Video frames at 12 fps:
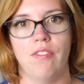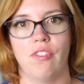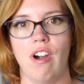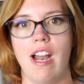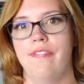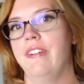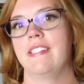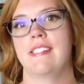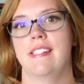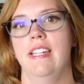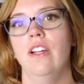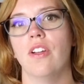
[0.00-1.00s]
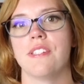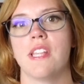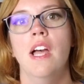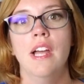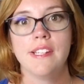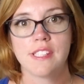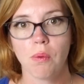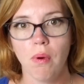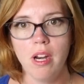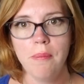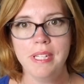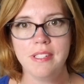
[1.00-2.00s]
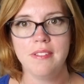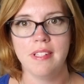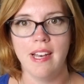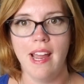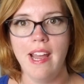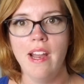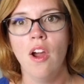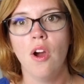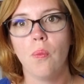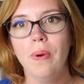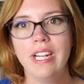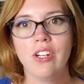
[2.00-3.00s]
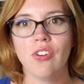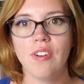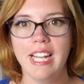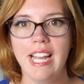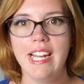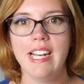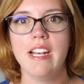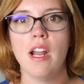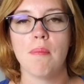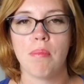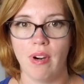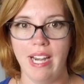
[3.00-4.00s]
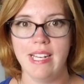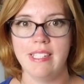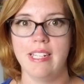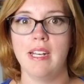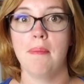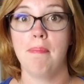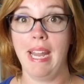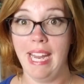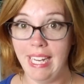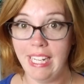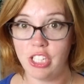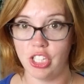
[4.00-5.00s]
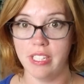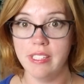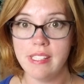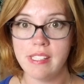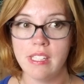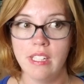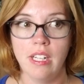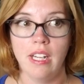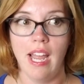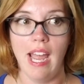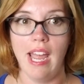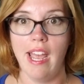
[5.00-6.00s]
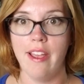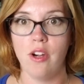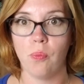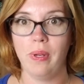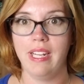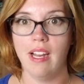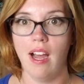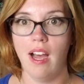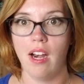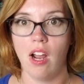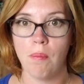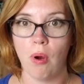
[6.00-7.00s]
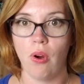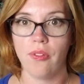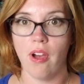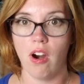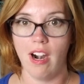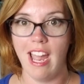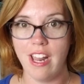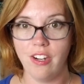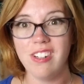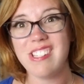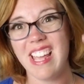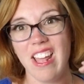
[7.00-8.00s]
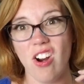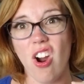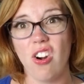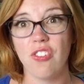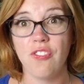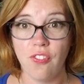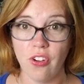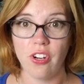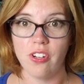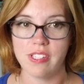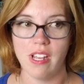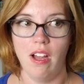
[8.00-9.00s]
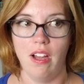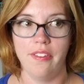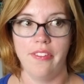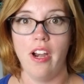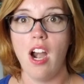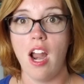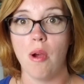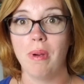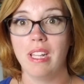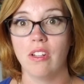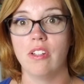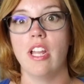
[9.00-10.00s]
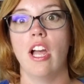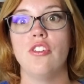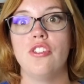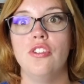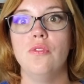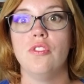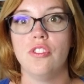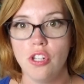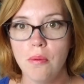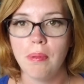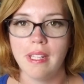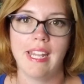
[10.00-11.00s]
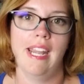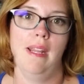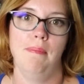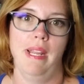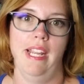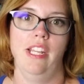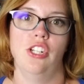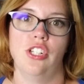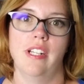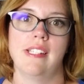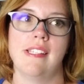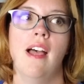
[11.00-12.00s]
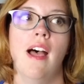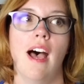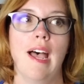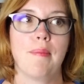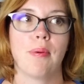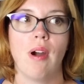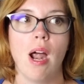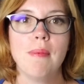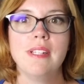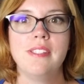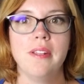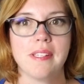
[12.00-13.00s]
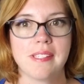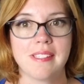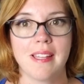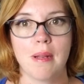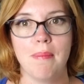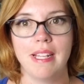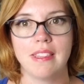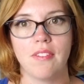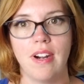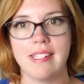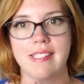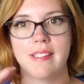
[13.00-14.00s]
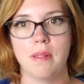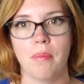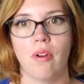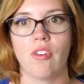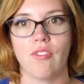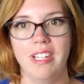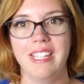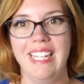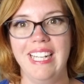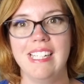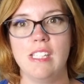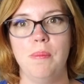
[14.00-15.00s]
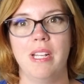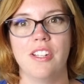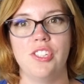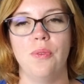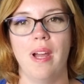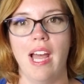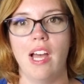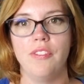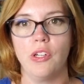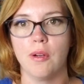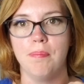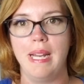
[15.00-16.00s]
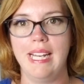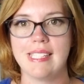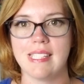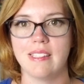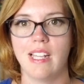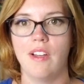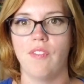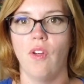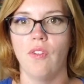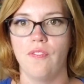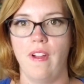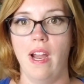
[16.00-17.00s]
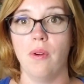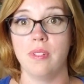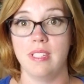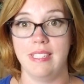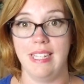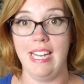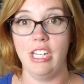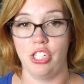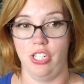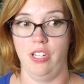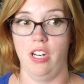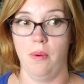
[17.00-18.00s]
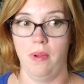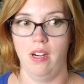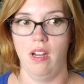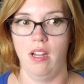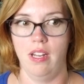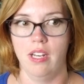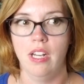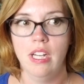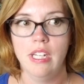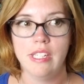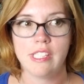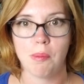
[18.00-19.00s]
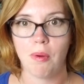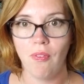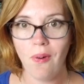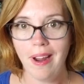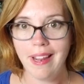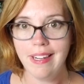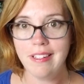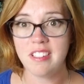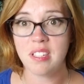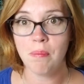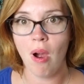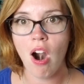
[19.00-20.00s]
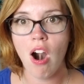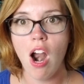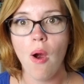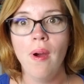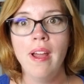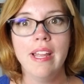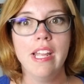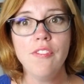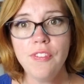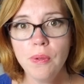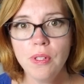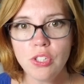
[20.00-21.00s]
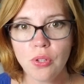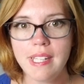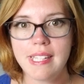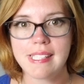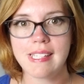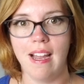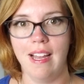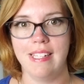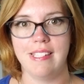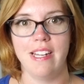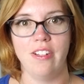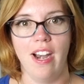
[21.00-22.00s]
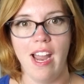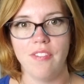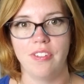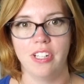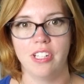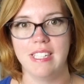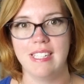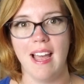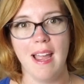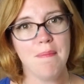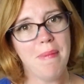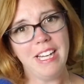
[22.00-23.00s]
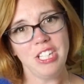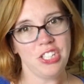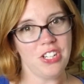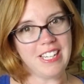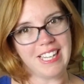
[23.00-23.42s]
graphic skills. So what did we do today? We created branded pages and we got both our headers and our footers on there and we learned how to duplicate pages. I promise you this is going to make the rest of the book really easy because you have your base level foundation going on. So before I get into tomorrow, if you enjoyed this content and you're having a good time, make sure you